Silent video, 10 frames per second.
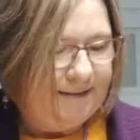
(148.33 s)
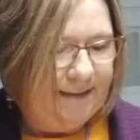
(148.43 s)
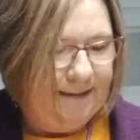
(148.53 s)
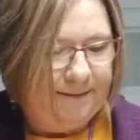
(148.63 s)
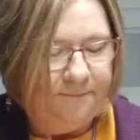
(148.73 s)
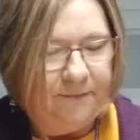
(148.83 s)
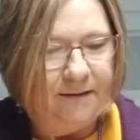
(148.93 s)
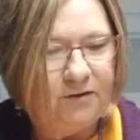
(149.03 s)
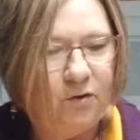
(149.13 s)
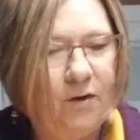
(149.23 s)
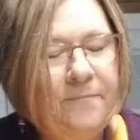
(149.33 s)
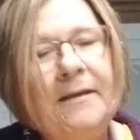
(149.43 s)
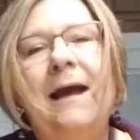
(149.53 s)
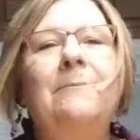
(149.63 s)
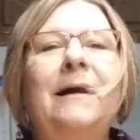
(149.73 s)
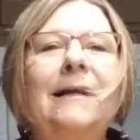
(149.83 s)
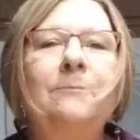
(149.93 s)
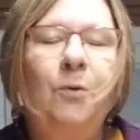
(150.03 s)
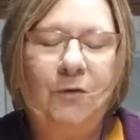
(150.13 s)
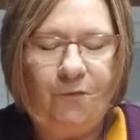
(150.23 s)
in it. So I'm gonna
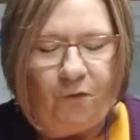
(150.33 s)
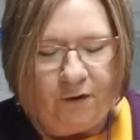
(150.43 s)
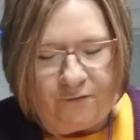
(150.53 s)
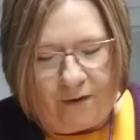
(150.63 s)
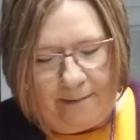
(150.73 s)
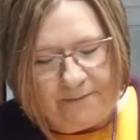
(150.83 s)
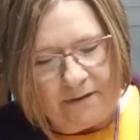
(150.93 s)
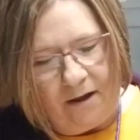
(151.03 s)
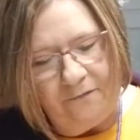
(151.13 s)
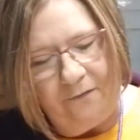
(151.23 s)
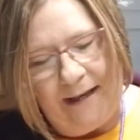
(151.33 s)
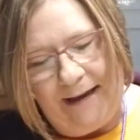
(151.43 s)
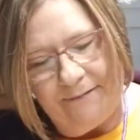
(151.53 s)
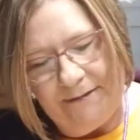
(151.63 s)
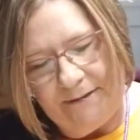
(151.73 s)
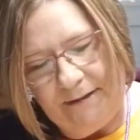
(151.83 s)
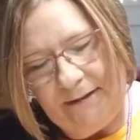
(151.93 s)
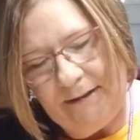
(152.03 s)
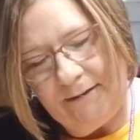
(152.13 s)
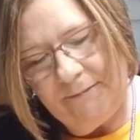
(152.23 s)
put 4 drops of lavender in
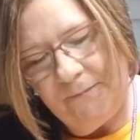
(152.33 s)
here.